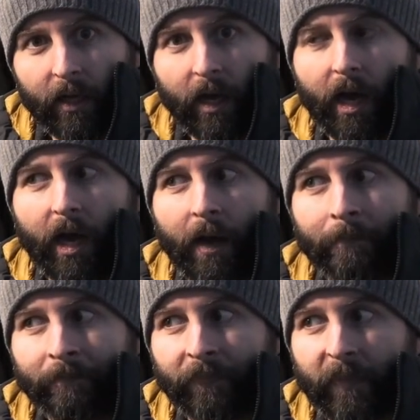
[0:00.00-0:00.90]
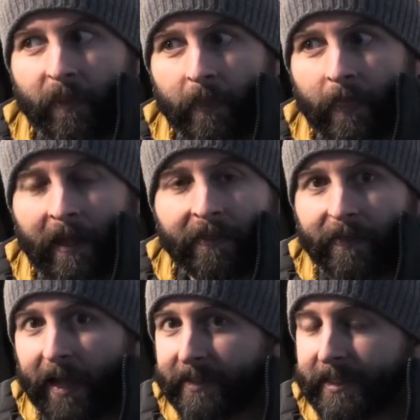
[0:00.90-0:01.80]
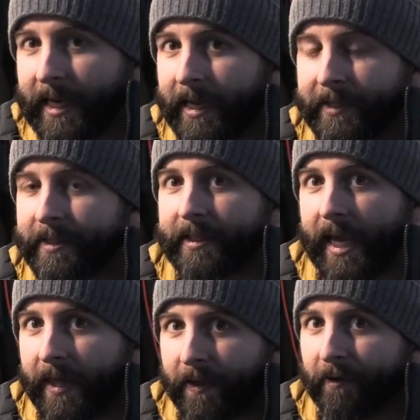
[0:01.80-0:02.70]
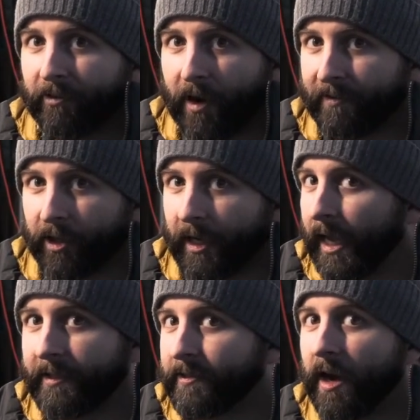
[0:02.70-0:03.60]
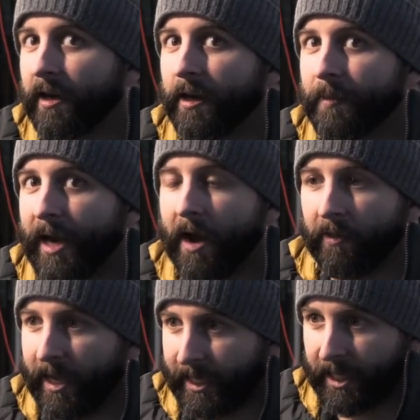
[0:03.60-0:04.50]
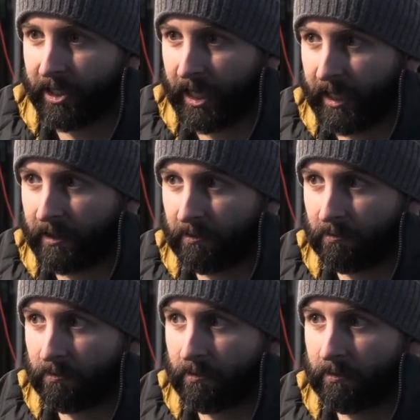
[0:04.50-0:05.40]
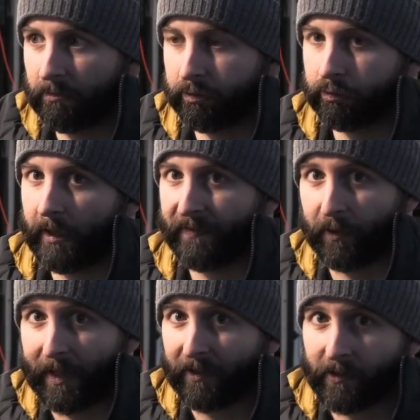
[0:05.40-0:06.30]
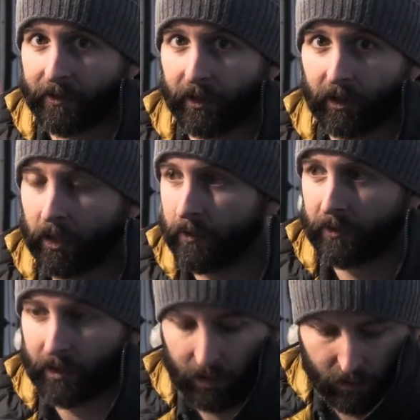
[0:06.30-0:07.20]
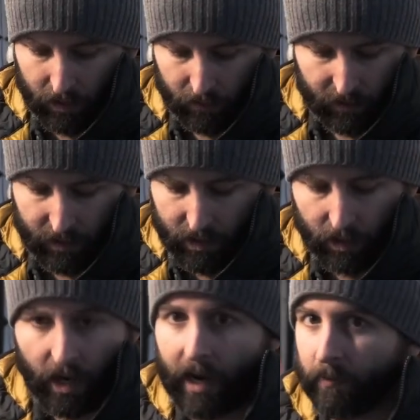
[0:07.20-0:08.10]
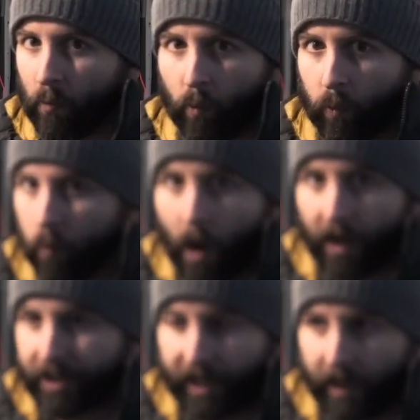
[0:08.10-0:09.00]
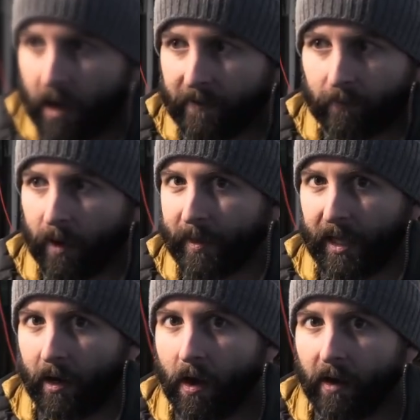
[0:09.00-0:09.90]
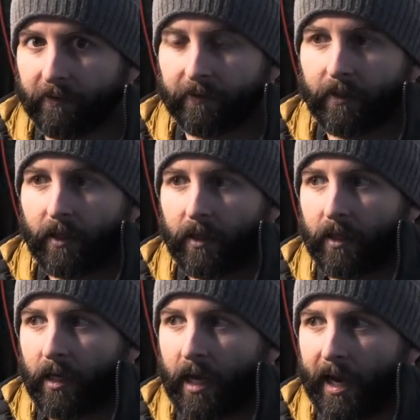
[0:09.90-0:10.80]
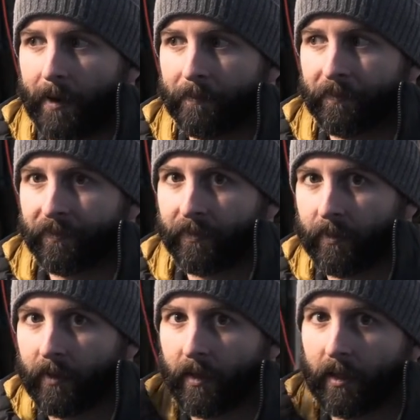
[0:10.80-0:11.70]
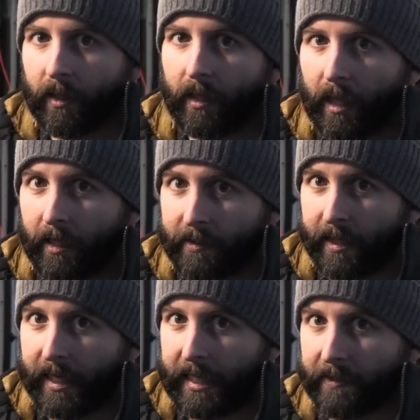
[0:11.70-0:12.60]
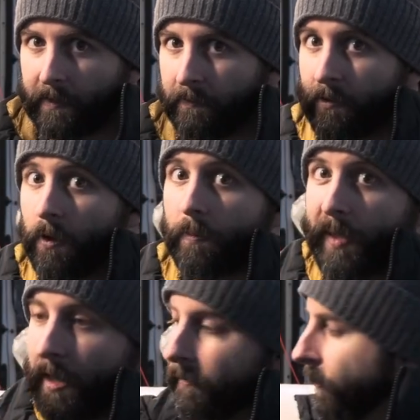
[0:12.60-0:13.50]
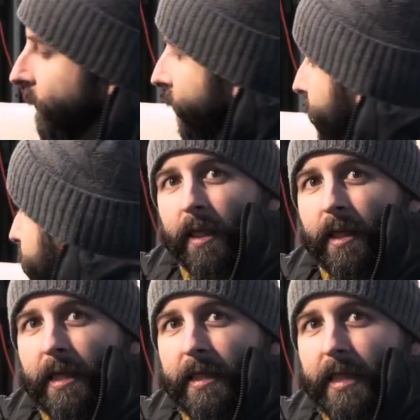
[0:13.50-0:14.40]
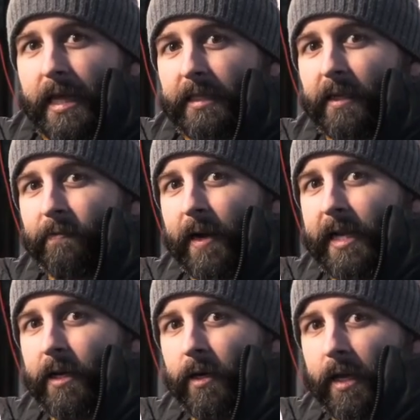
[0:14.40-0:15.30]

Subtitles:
that stain's staying there forever. It's not coming out. Like if you get this on your clothes, you're not washing it off, rubbing it off. It's an adhesive, so be careful. This stuff right here,